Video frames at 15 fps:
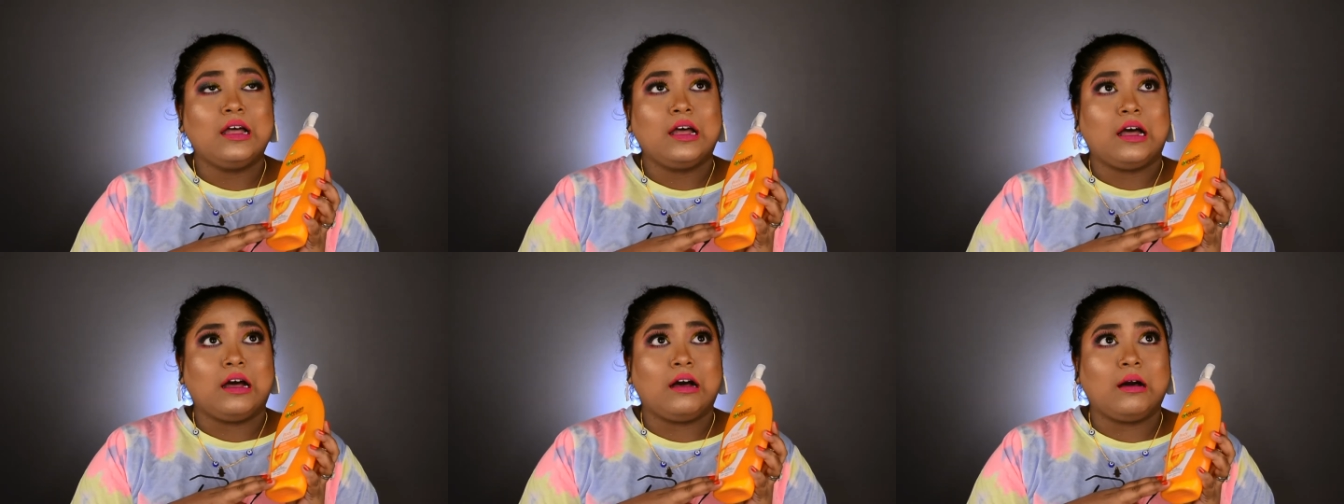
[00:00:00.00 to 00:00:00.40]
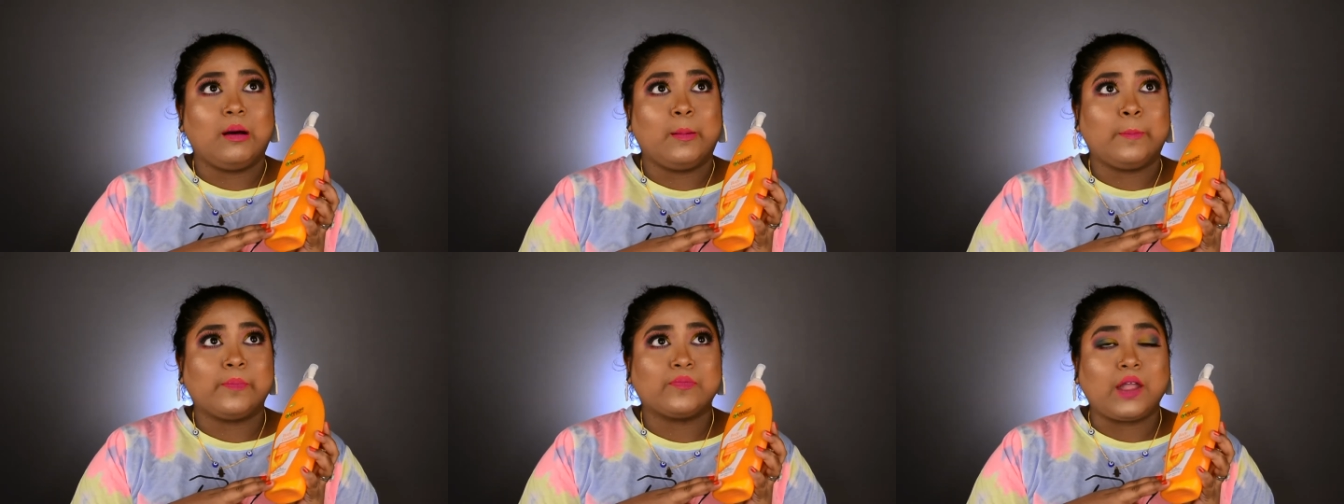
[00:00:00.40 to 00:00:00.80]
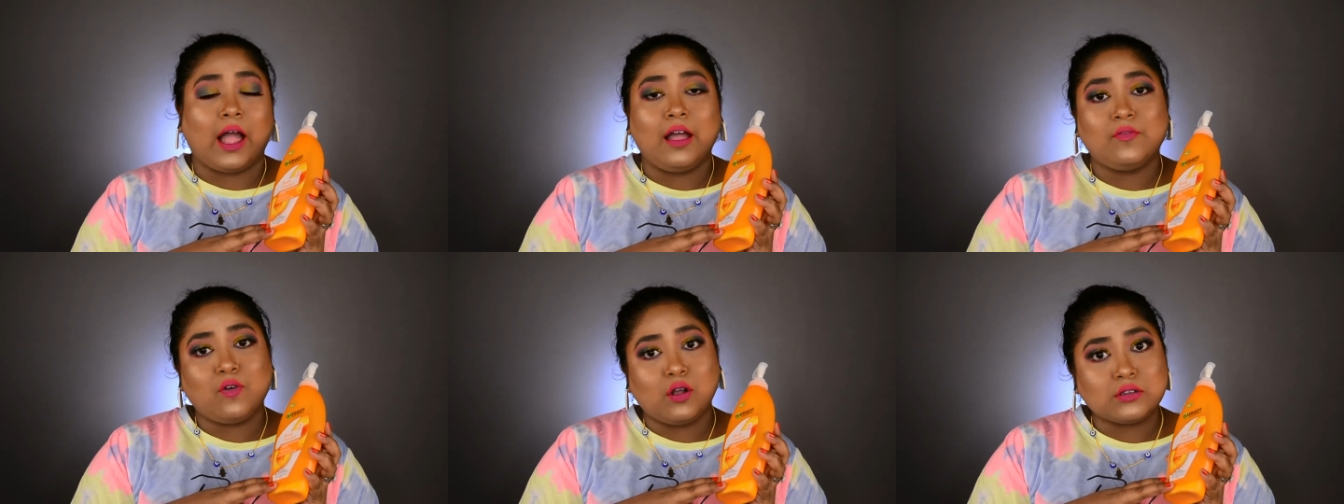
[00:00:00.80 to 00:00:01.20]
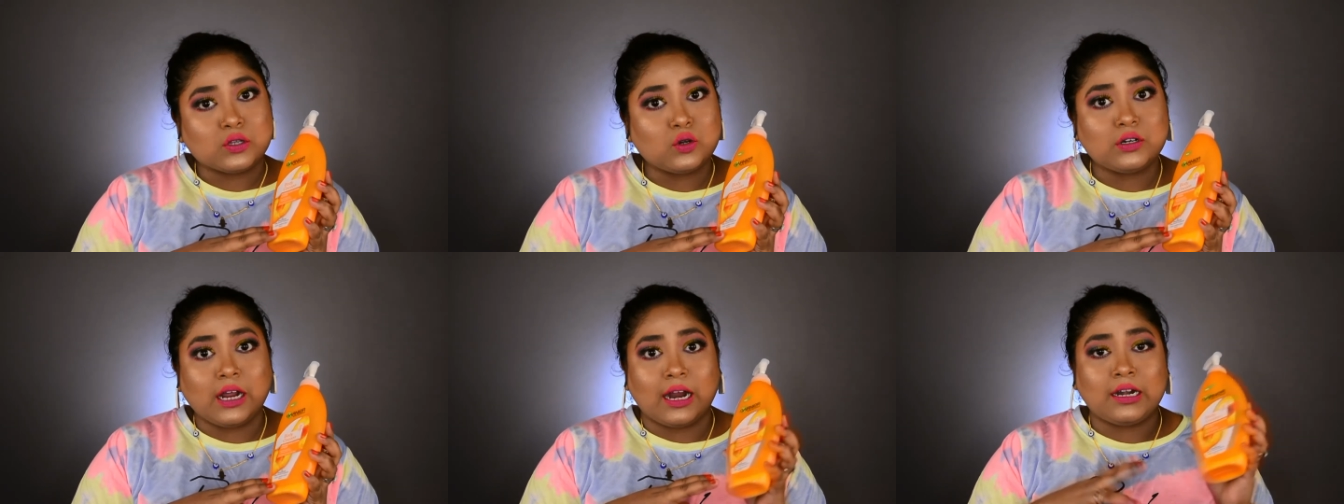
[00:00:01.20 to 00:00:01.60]
Um, I have
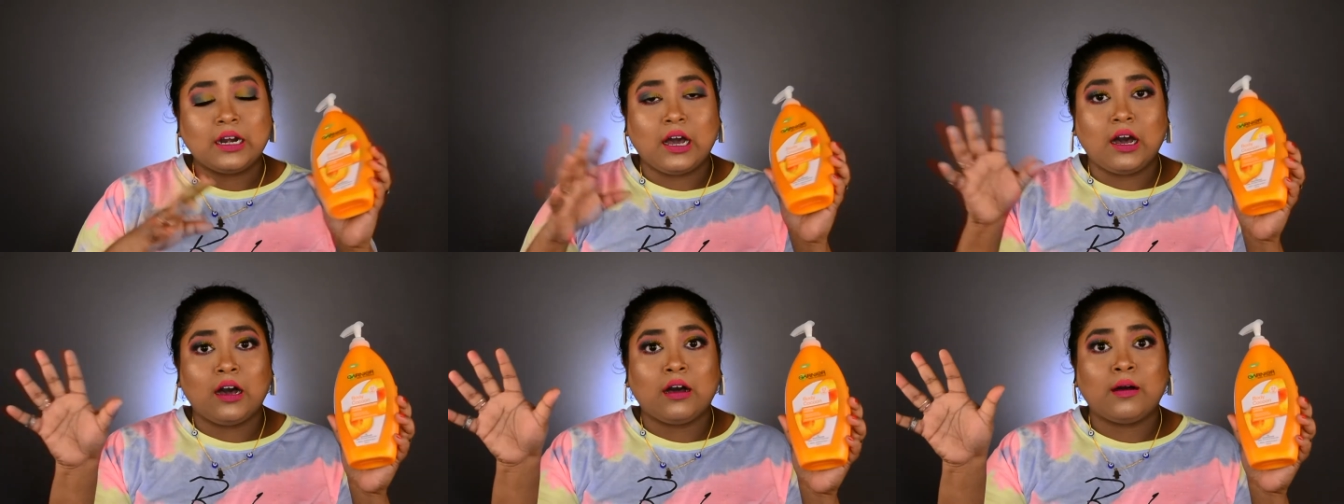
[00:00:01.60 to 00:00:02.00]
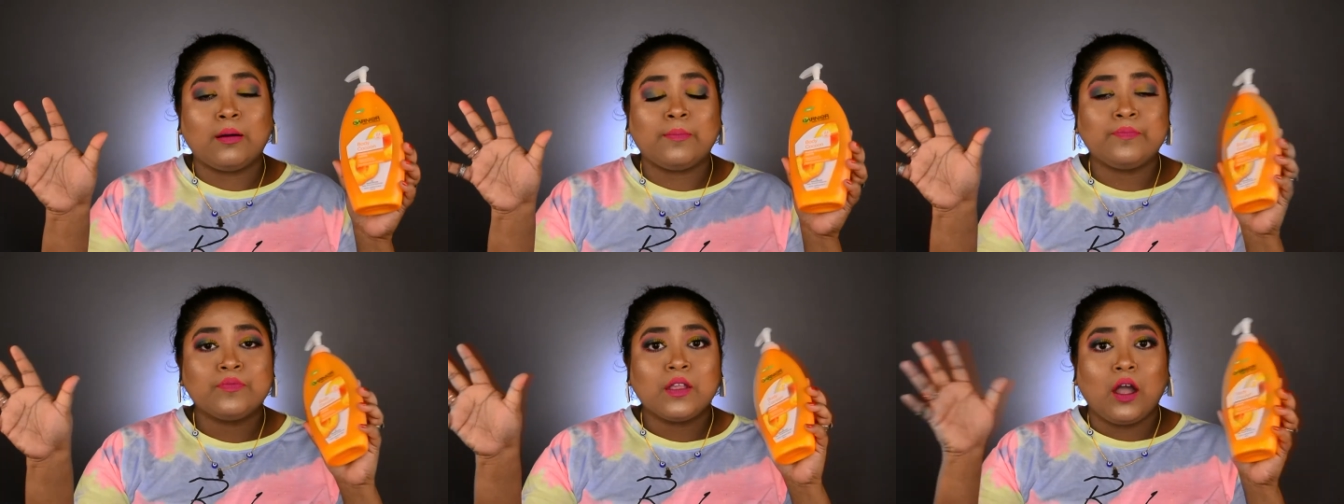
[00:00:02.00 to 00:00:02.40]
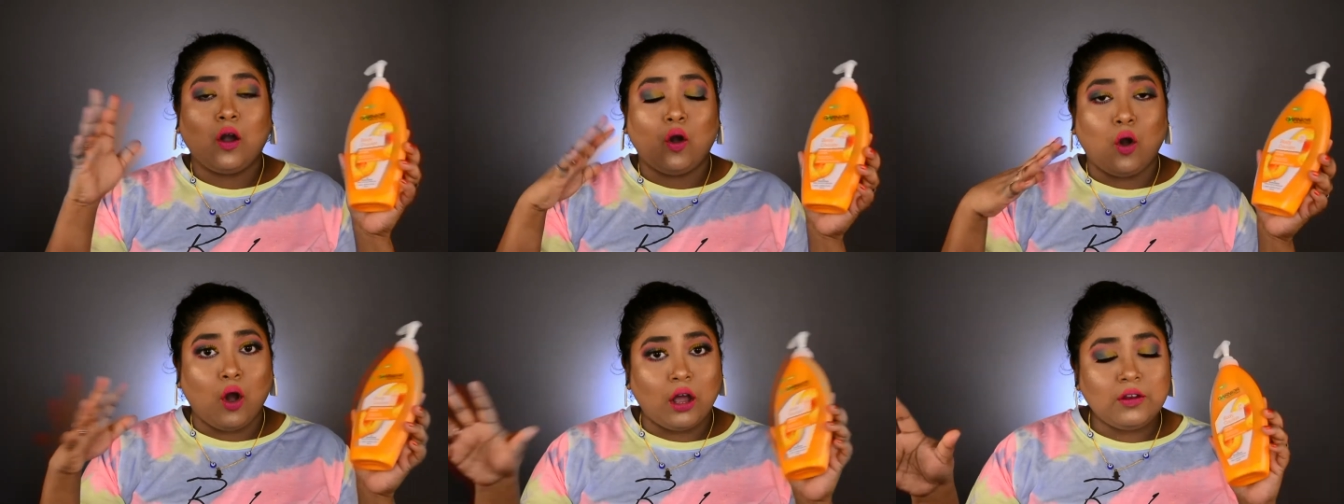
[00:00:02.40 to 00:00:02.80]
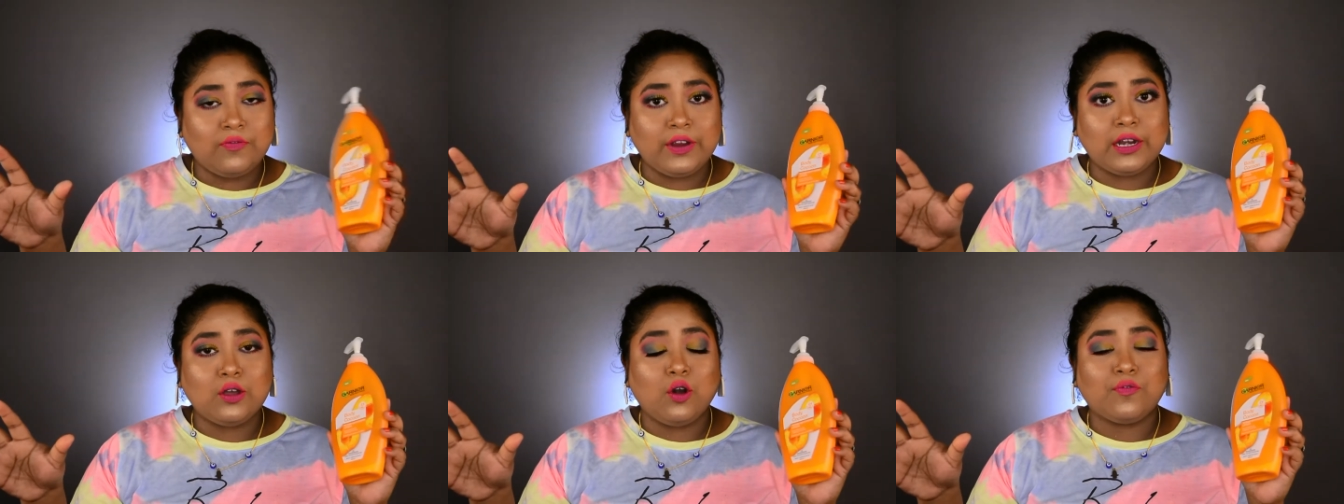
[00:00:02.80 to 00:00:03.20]
also done a uh, a haul
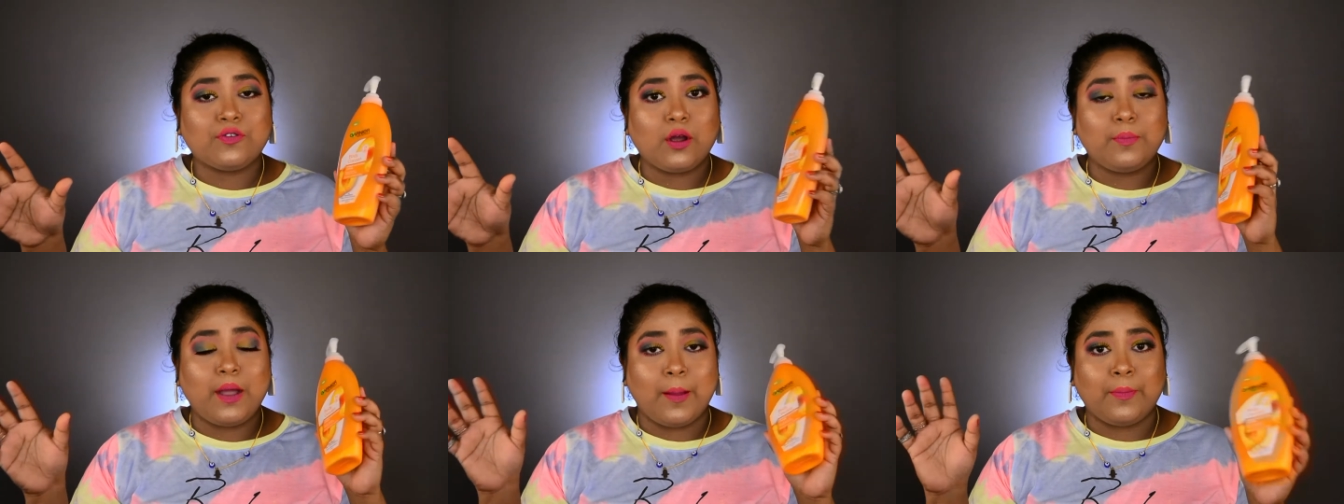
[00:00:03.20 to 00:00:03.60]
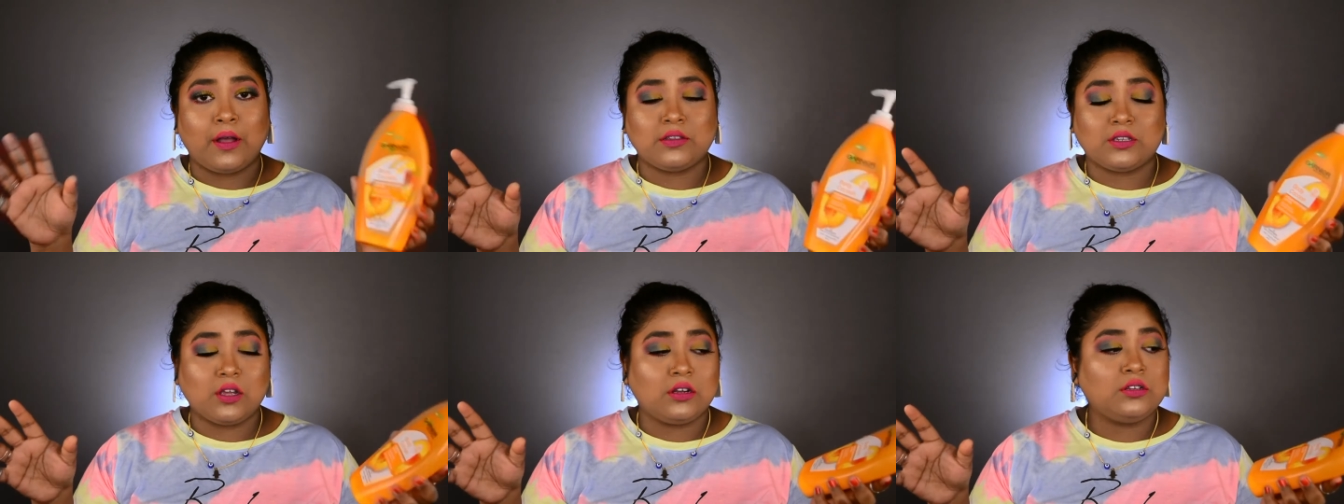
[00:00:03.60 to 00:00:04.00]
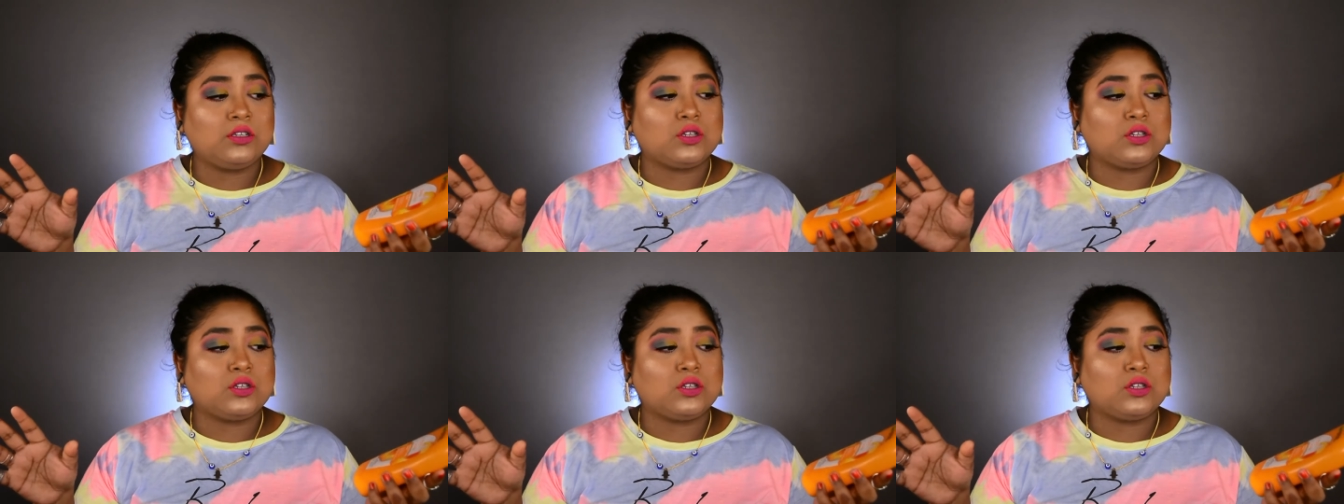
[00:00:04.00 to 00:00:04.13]
video from Amazon.